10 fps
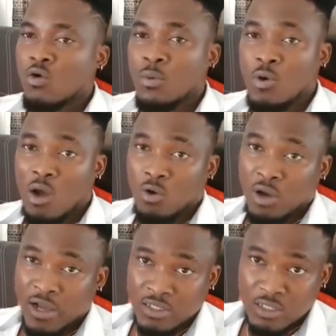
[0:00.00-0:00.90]
We're quite
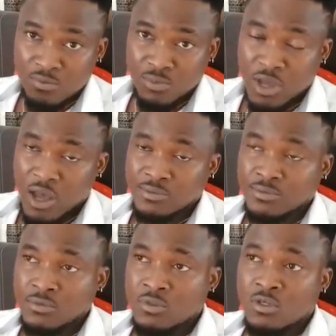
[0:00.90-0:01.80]
okay. Same beer,
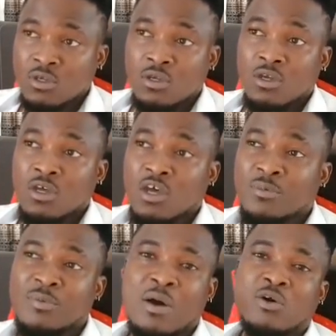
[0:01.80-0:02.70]

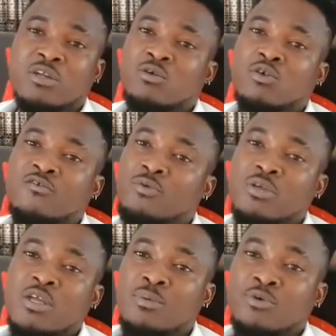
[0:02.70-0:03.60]
a bit more than crop for
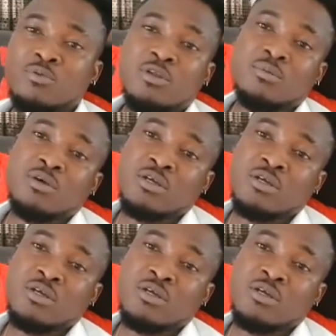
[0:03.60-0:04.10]
being a problem.